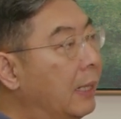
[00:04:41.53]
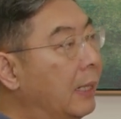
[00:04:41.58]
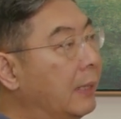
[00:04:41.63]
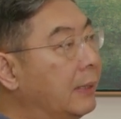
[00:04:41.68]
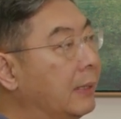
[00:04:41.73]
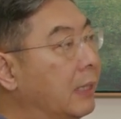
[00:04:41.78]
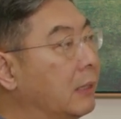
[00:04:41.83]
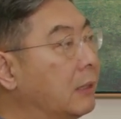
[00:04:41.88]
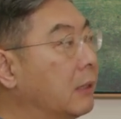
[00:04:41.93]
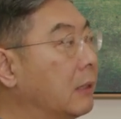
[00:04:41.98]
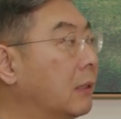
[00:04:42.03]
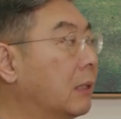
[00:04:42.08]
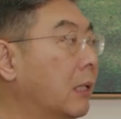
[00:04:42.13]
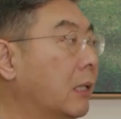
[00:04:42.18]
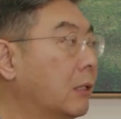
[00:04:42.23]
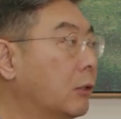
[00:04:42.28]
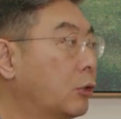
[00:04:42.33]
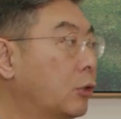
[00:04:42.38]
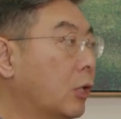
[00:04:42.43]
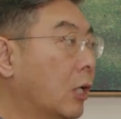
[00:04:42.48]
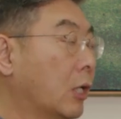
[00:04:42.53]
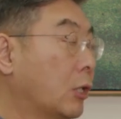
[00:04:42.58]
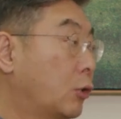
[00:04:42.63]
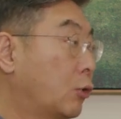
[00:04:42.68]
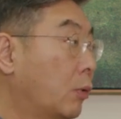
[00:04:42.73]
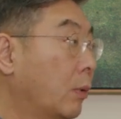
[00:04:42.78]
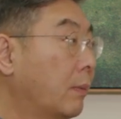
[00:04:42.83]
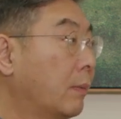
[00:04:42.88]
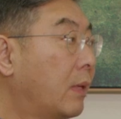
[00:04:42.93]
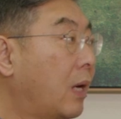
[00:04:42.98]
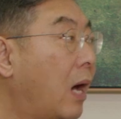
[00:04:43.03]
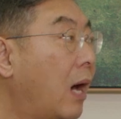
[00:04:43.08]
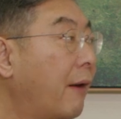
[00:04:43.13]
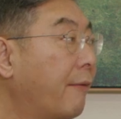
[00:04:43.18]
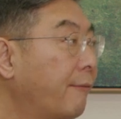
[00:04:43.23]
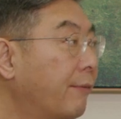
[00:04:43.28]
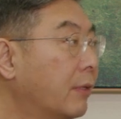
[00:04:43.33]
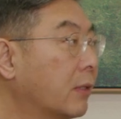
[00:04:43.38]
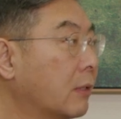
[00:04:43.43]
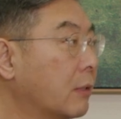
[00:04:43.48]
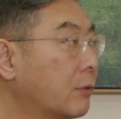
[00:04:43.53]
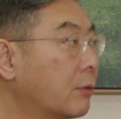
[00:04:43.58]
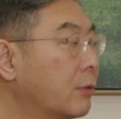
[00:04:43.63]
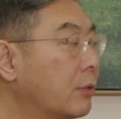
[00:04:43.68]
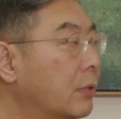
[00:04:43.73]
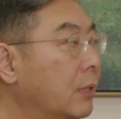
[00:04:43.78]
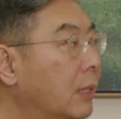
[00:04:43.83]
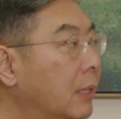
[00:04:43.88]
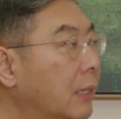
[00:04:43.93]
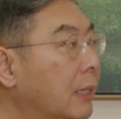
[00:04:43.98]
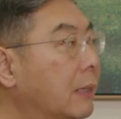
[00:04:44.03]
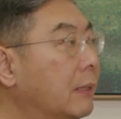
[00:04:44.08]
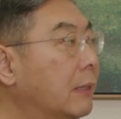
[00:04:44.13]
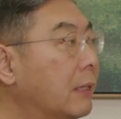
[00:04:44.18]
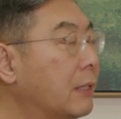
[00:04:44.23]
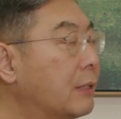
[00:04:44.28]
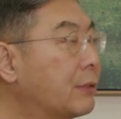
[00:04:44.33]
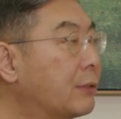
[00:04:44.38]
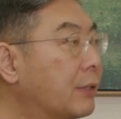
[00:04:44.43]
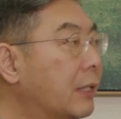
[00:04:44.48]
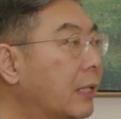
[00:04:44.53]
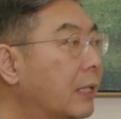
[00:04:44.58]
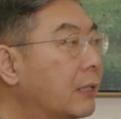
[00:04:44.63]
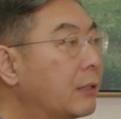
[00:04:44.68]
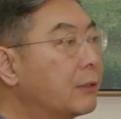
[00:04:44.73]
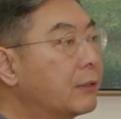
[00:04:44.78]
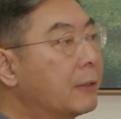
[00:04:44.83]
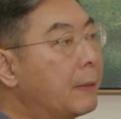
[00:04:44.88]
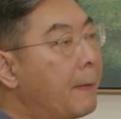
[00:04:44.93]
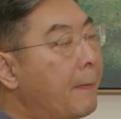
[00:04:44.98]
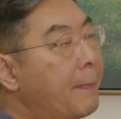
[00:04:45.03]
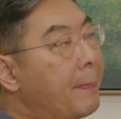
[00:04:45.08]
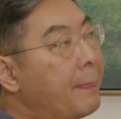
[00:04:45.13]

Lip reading: And there's an extreme confidence in these things.